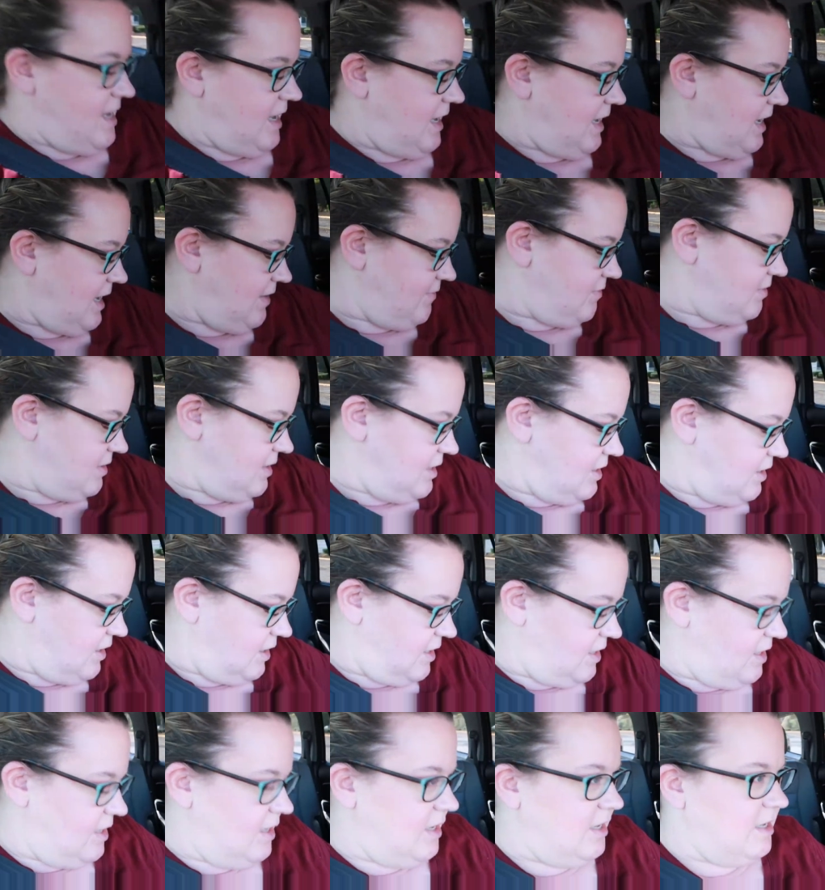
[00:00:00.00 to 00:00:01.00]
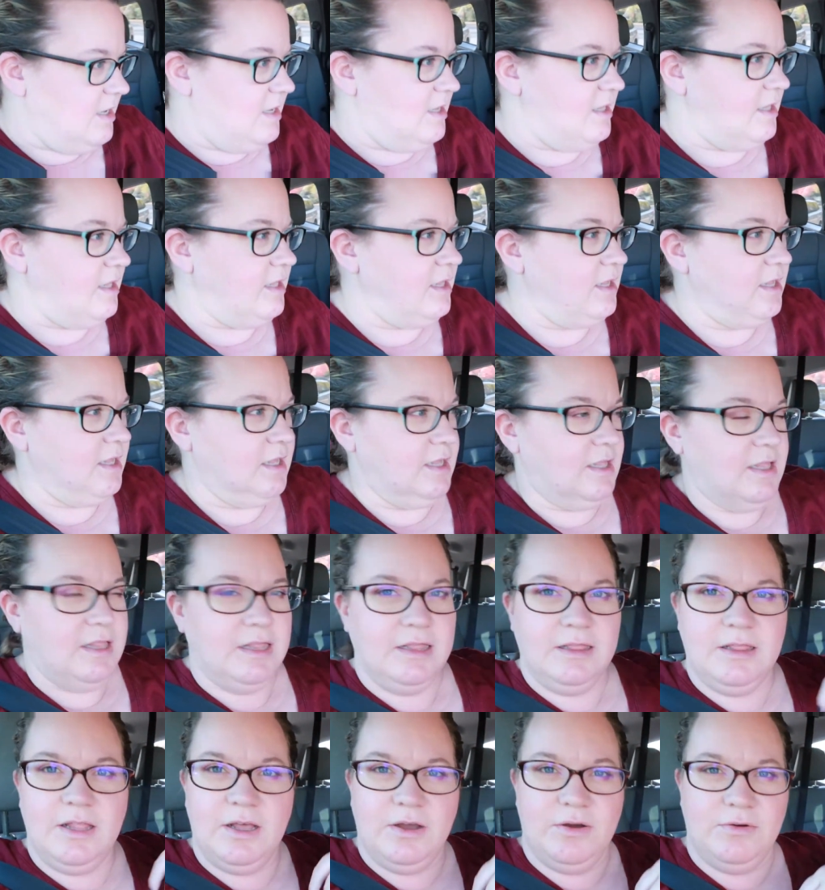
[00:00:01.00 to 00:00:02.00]
I have a little
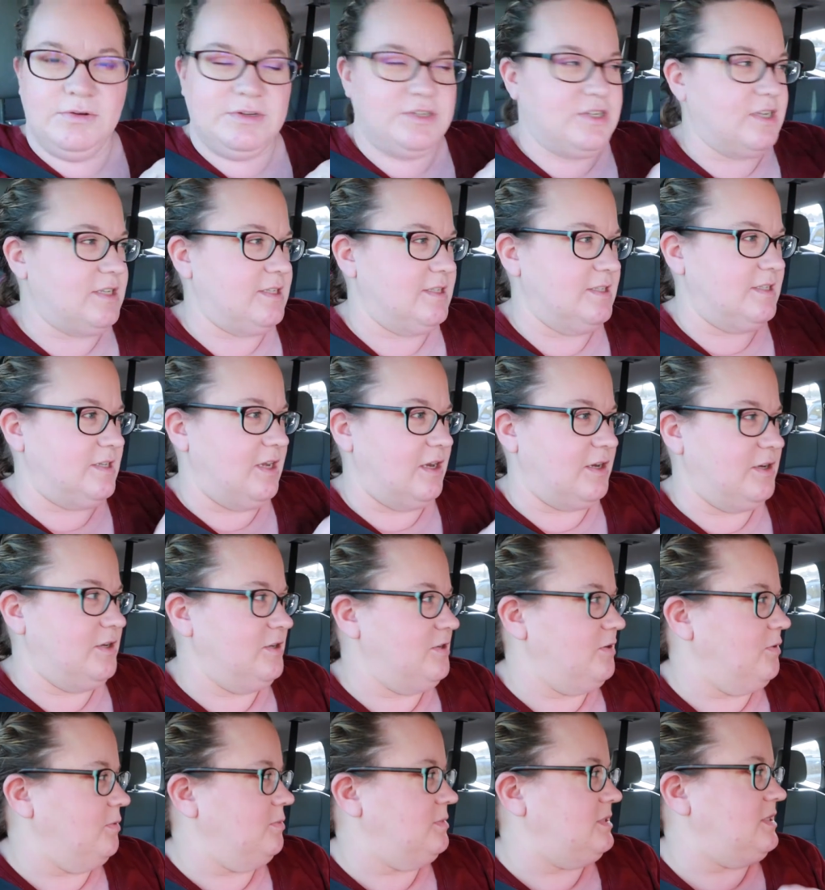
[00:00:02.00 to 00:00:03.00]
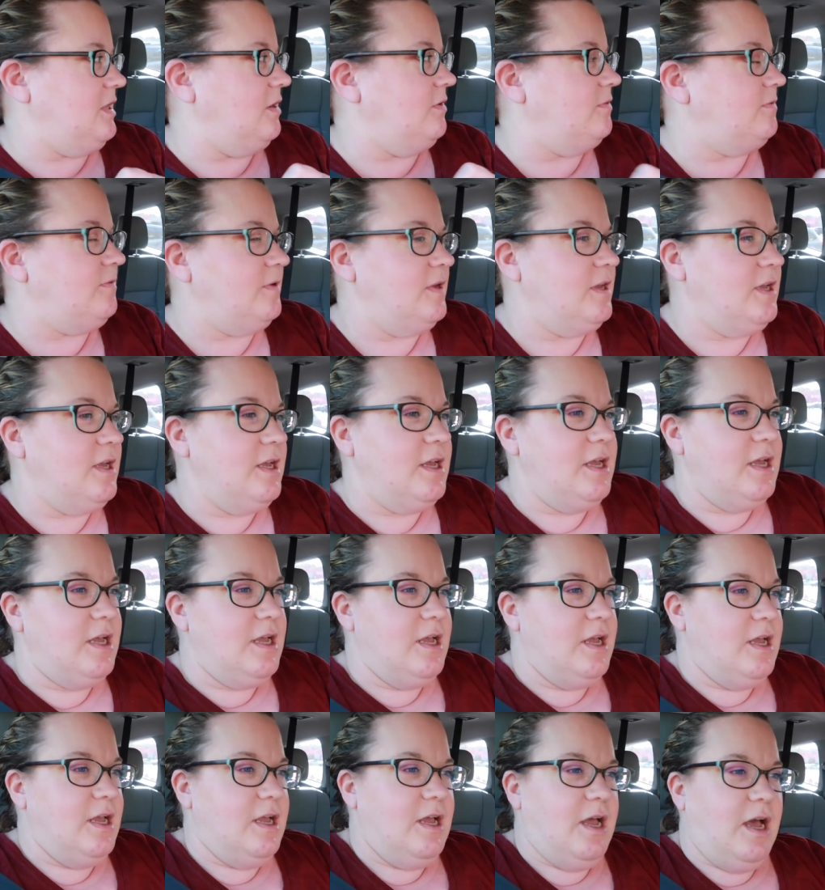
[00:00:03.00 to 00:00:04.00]
load Jason Stockton to himself.
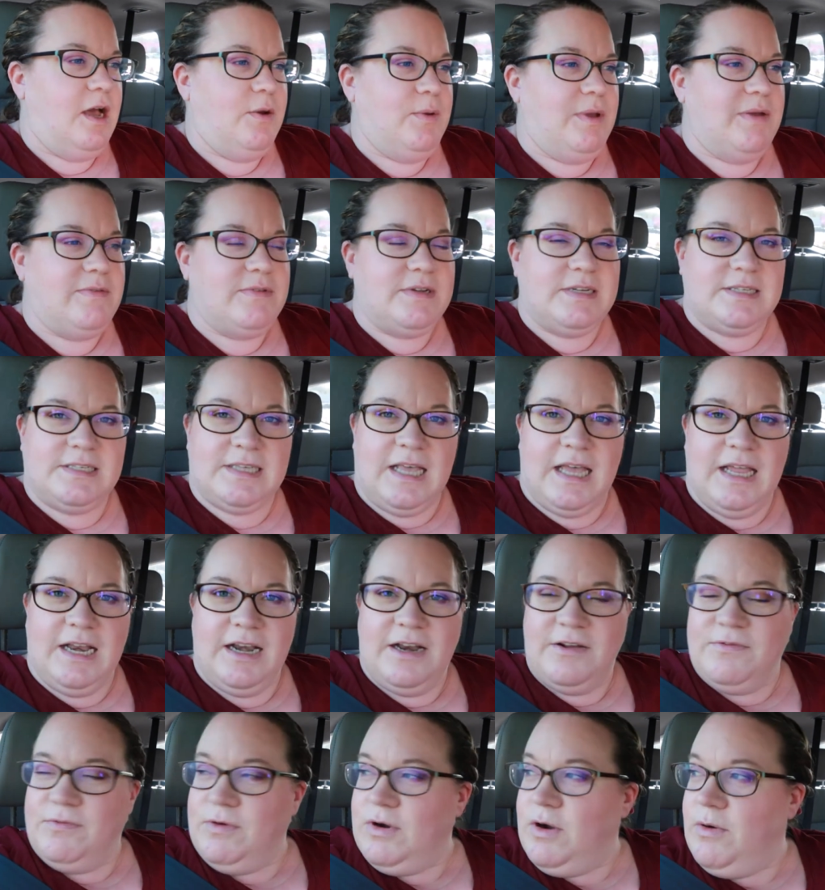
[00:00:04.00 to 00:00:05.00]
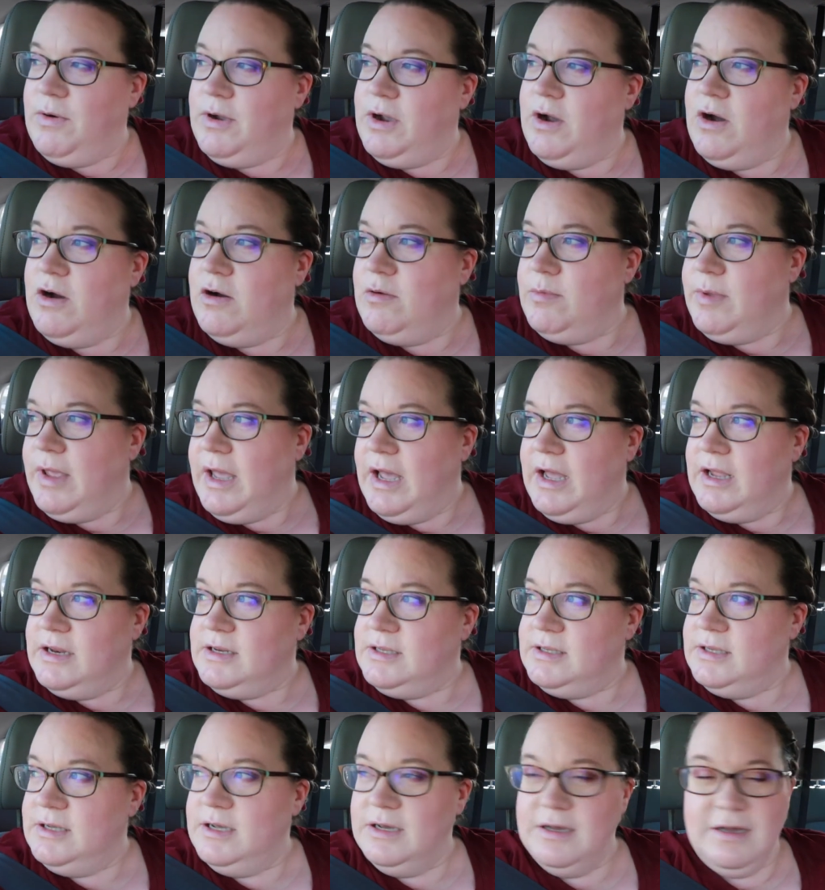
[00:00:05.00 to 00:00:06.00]
We haven't decided if we're going home yet.
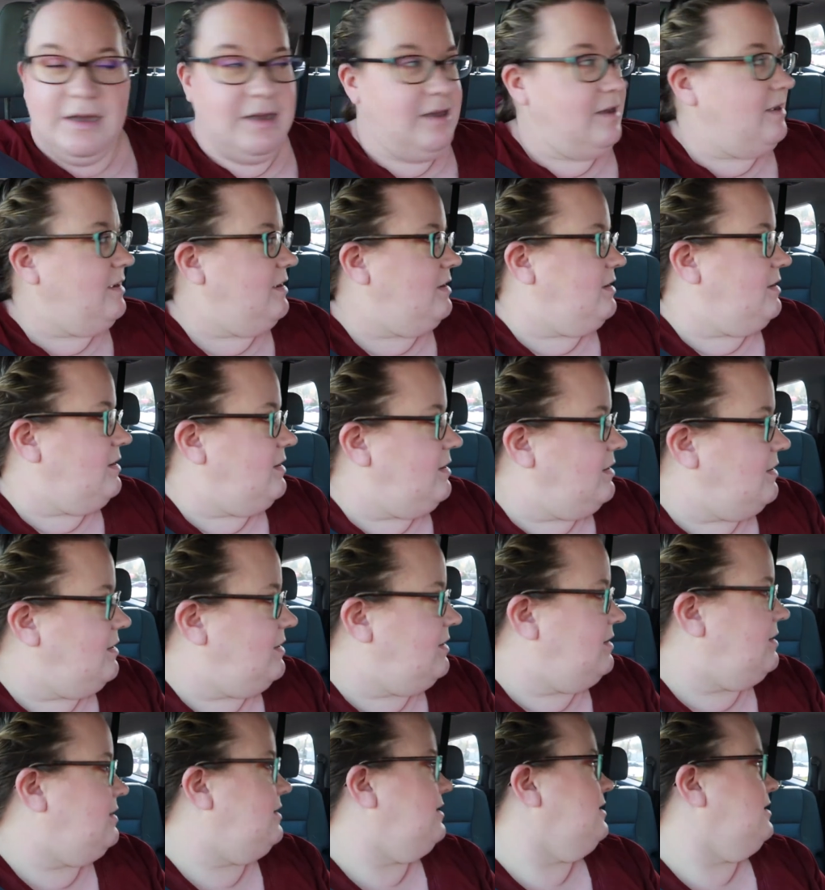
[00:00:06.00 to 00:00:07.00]
I'm talking to traffic,